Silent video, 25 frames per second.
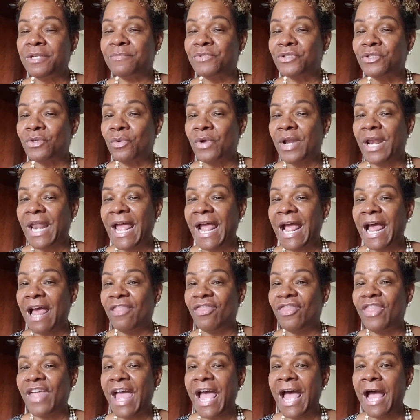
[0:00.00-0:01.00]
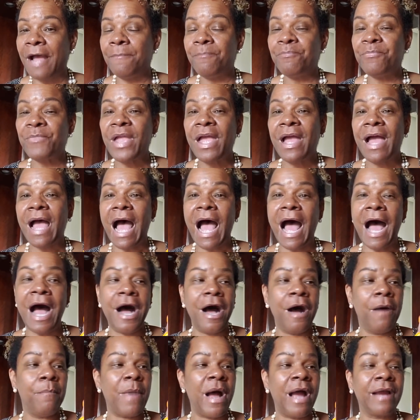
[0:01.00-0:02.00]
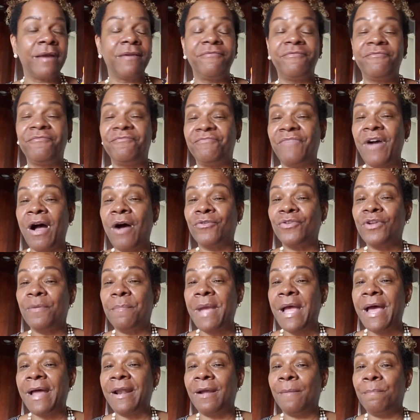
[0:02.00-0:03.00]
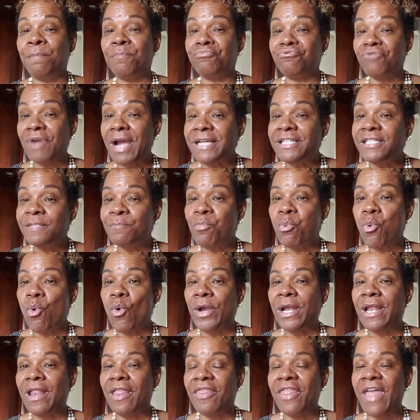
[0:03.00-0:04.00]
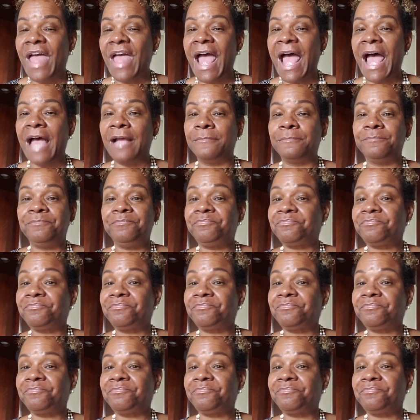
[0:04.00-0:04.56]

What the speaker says: I'm so glad that I found them at a price point that